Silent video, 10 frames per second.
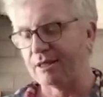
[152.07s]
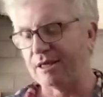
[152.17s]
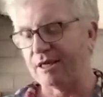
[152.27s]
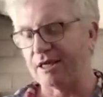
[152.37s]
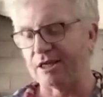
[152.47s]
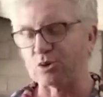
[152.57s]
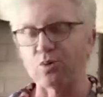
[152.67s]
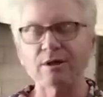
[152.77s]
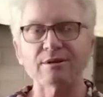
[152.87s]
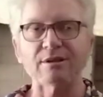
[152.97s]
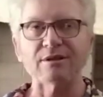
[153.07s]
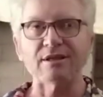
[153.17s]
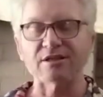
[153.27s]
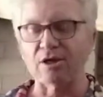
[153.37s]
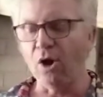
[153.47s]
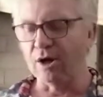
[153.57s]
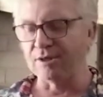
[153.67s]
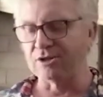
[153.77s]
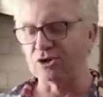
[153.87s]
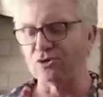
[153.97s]
it's one of the things that, oh, this
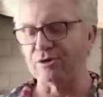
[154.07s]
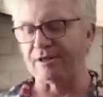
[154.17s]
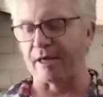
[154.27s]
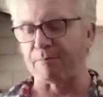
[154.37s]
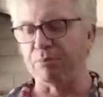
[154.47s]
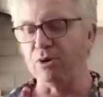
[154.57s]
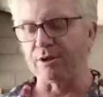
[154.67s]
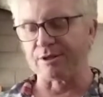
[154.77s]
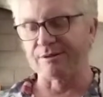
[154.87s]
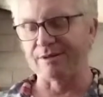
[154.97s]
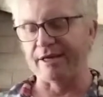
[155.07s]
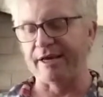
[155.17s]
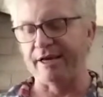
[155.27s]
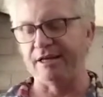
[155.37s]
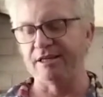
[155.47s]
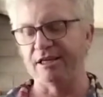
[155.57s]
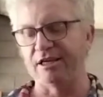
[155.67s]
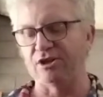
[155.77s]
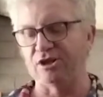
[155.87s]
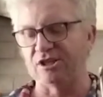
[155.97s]
is good, and they pull it. And
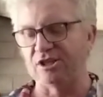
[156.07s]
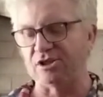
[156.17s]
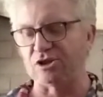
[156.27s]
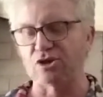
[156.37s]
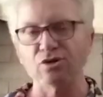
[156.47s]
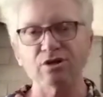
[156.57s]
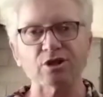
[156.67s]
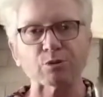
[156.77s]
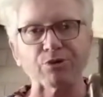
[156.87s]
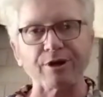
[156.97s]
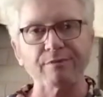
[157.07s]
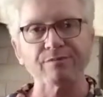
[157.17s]
since it's not a spring,